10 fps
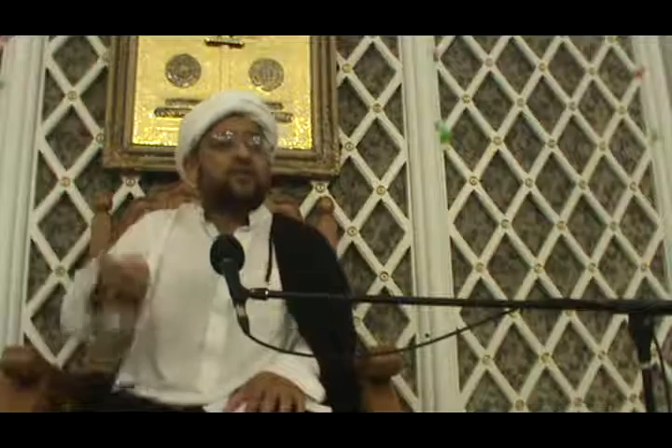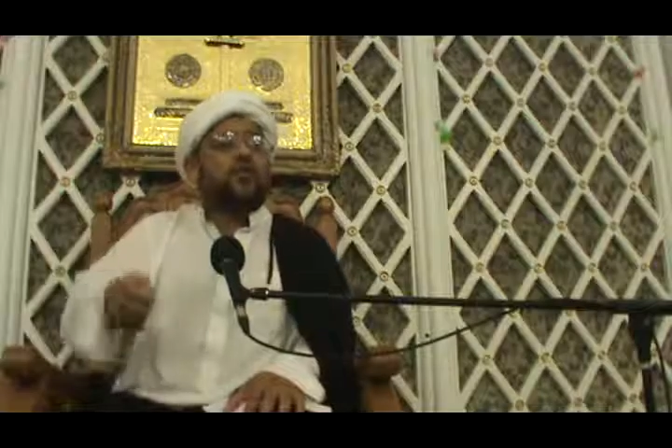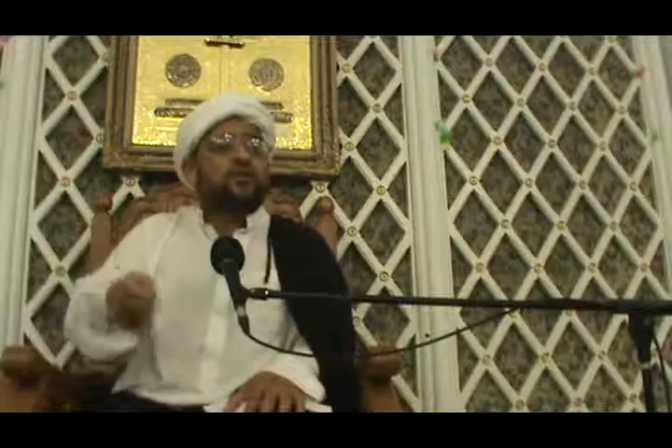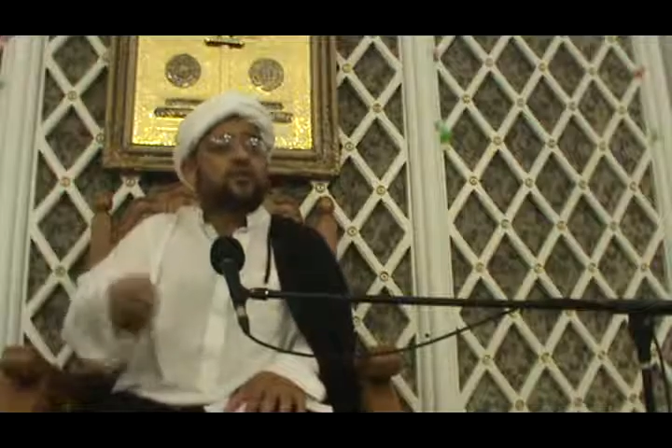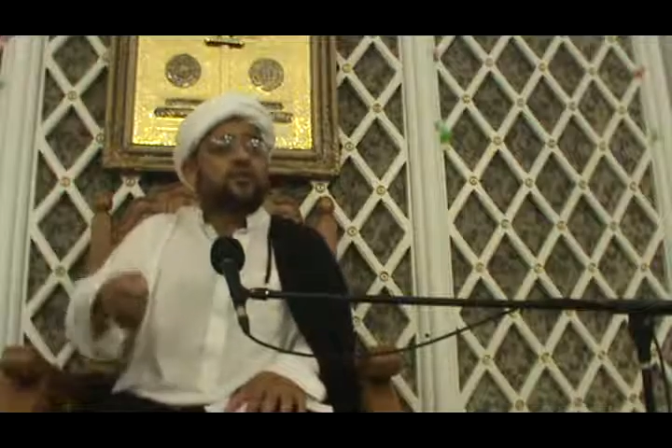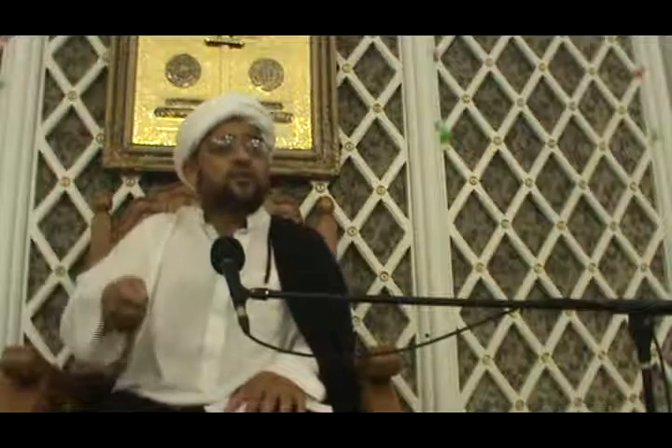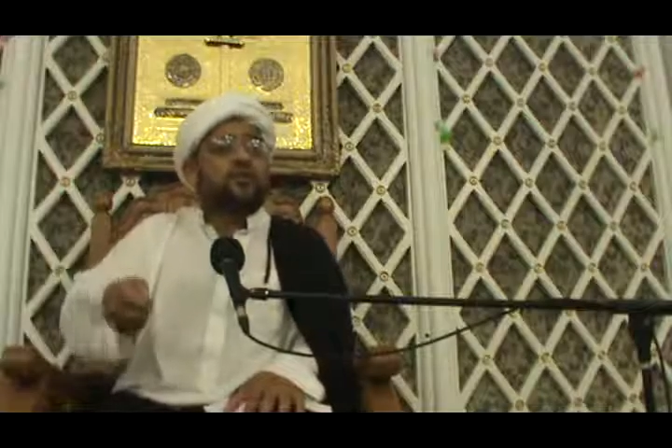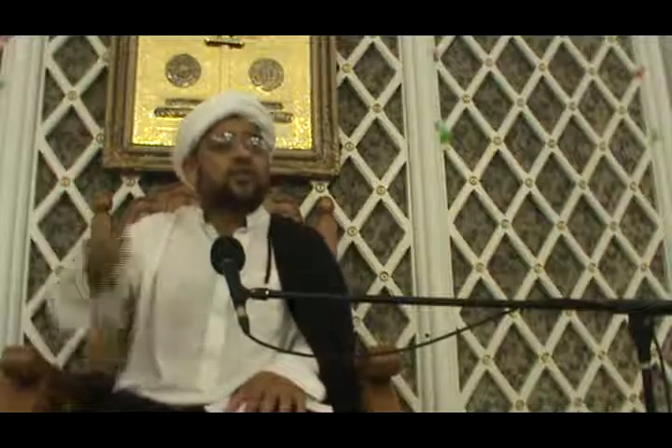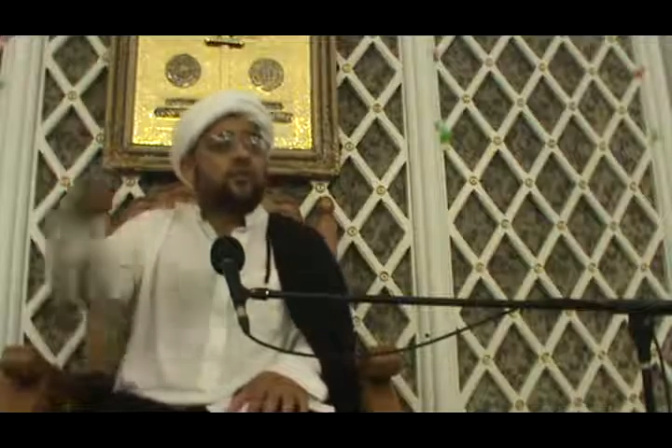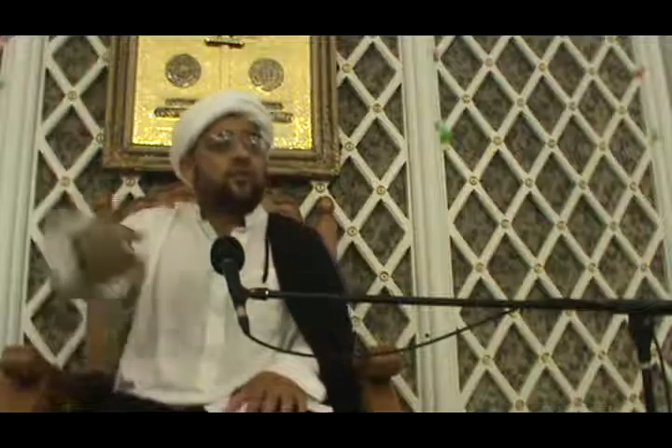in order to
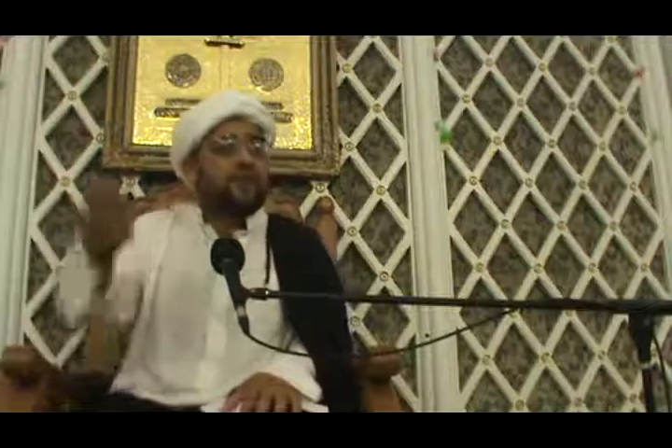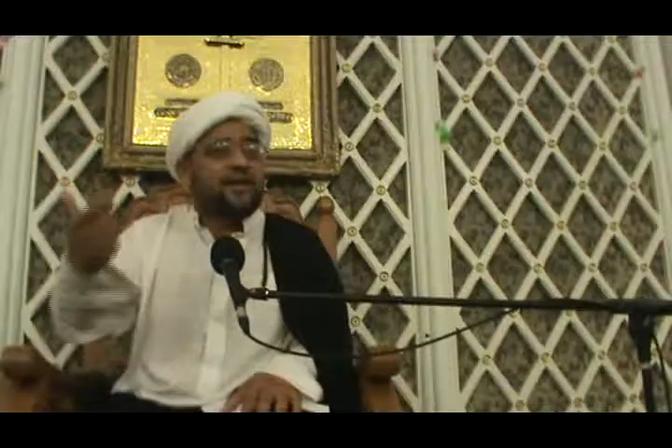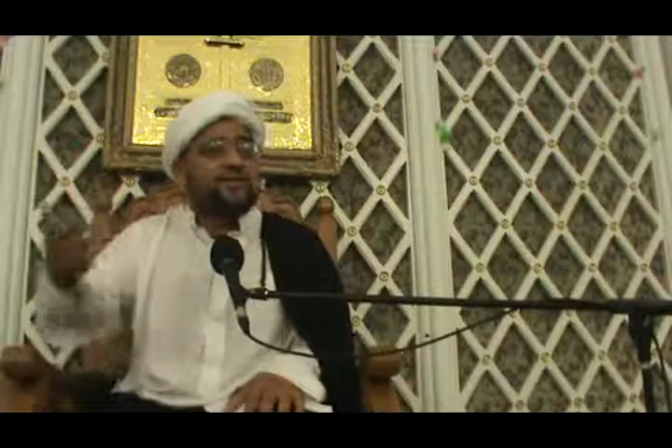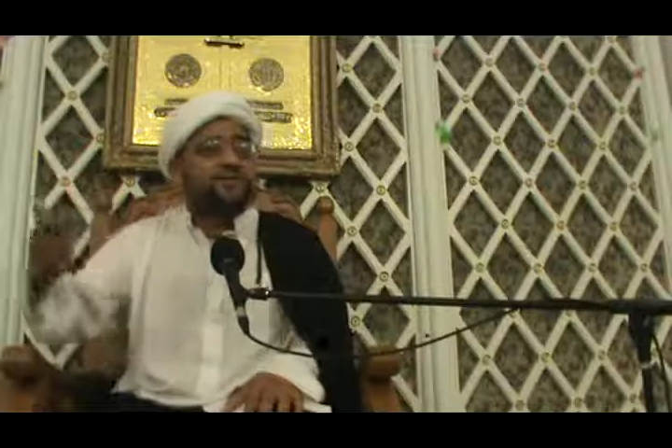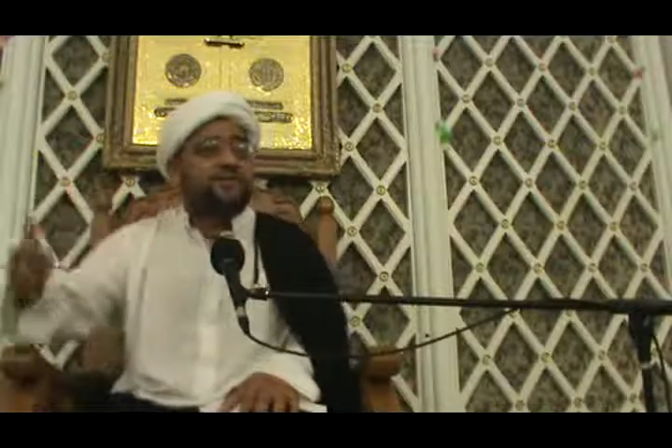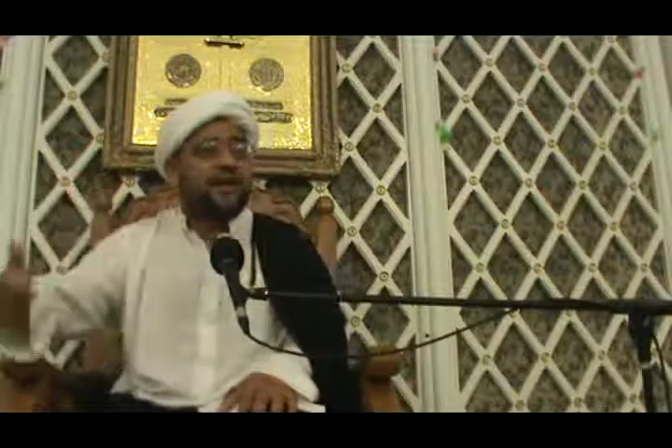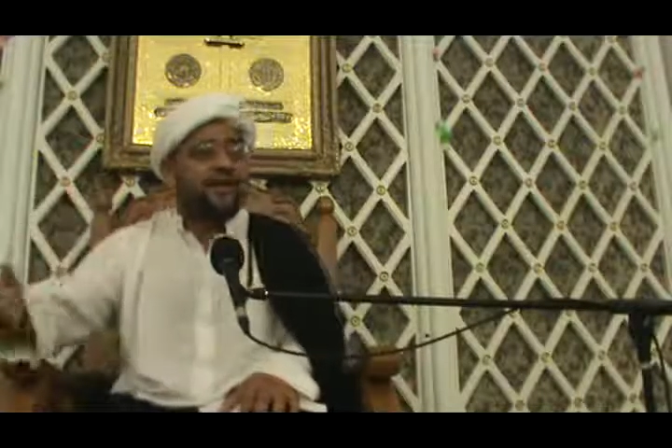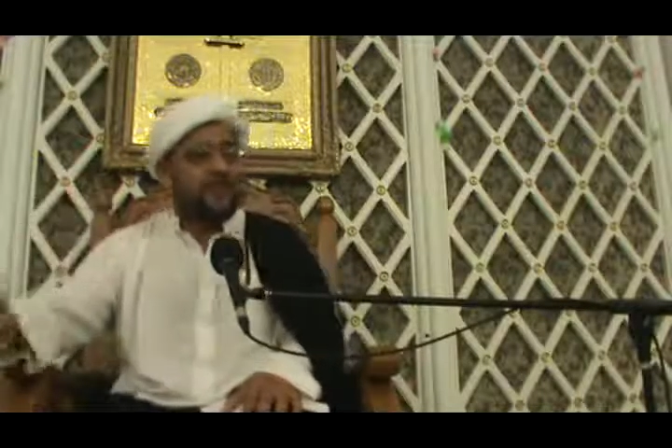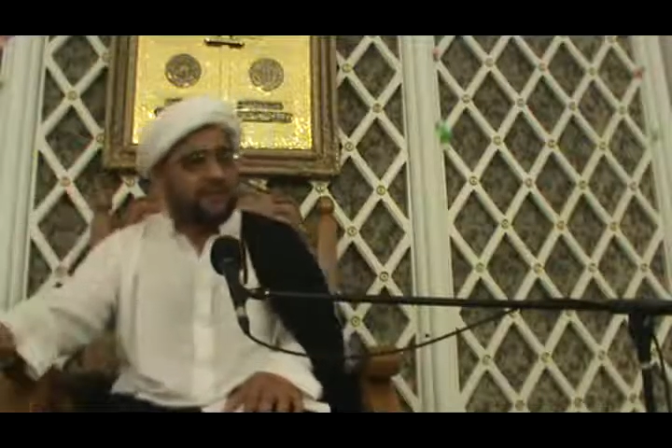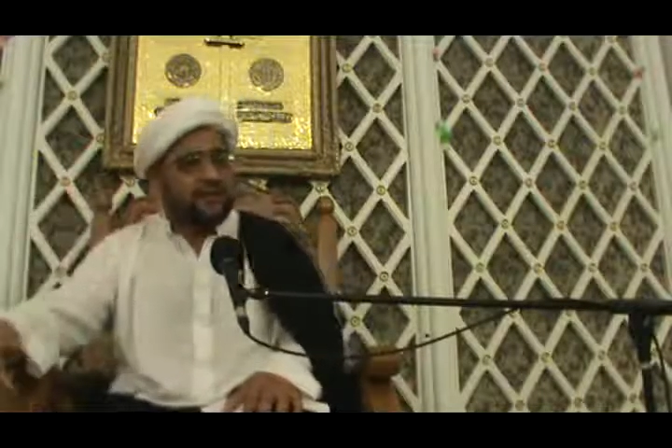control that
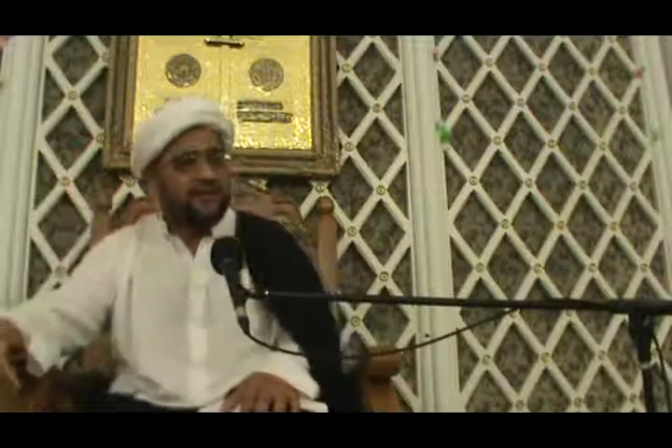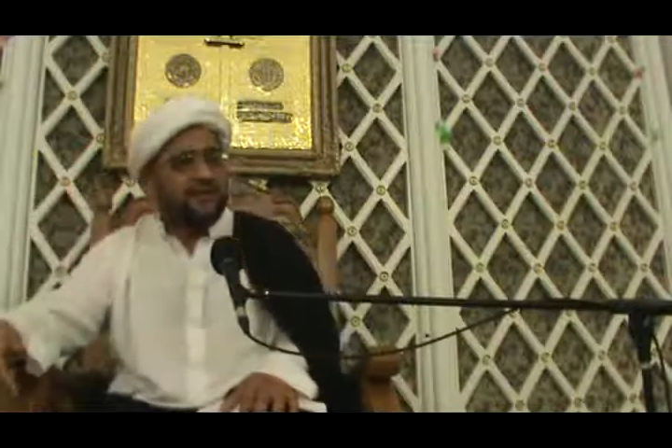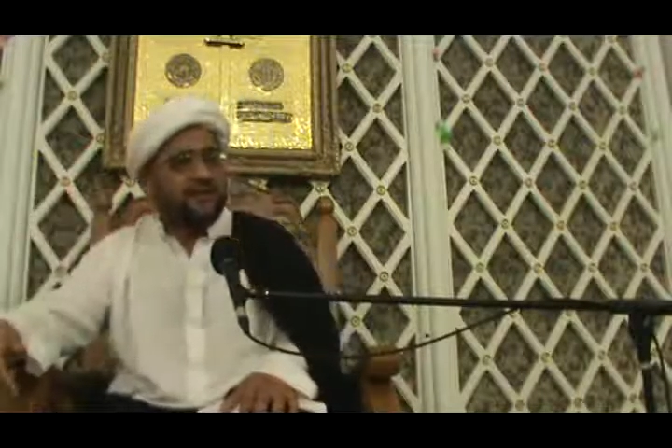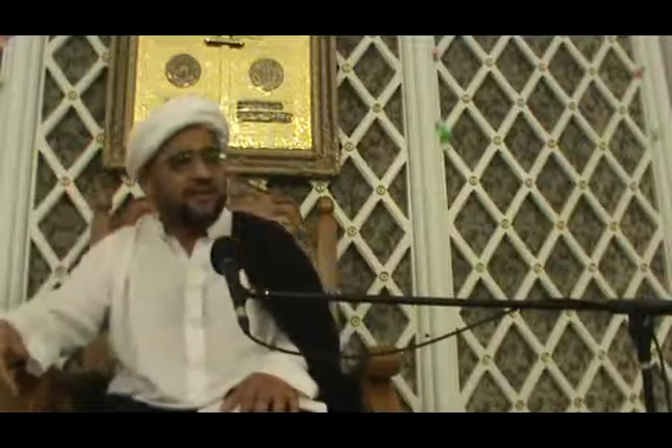society.